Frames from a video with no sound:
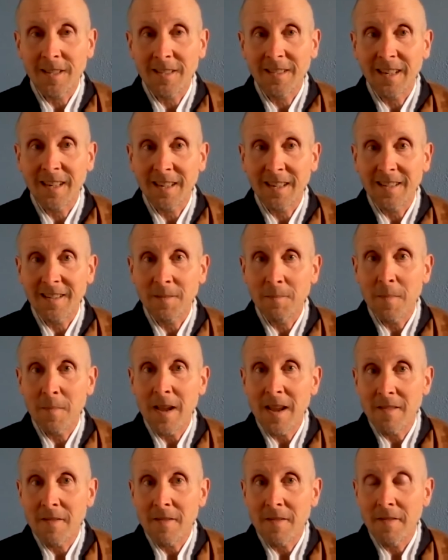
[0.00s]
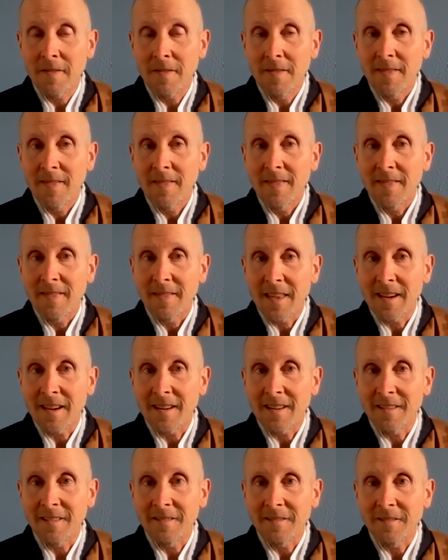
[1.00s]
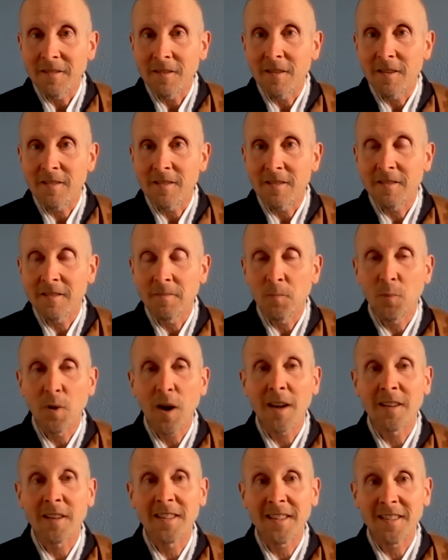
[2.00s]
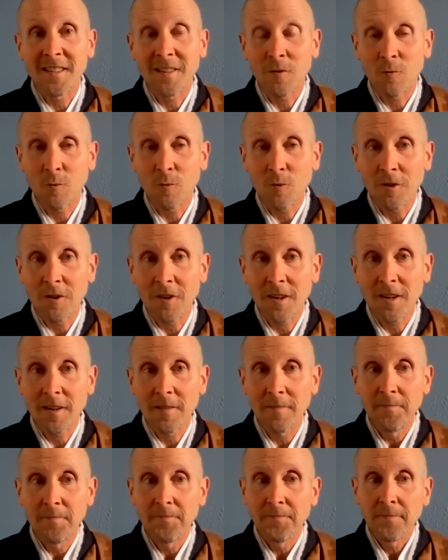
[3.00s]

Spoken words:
That's kind of the main thing for this process to work.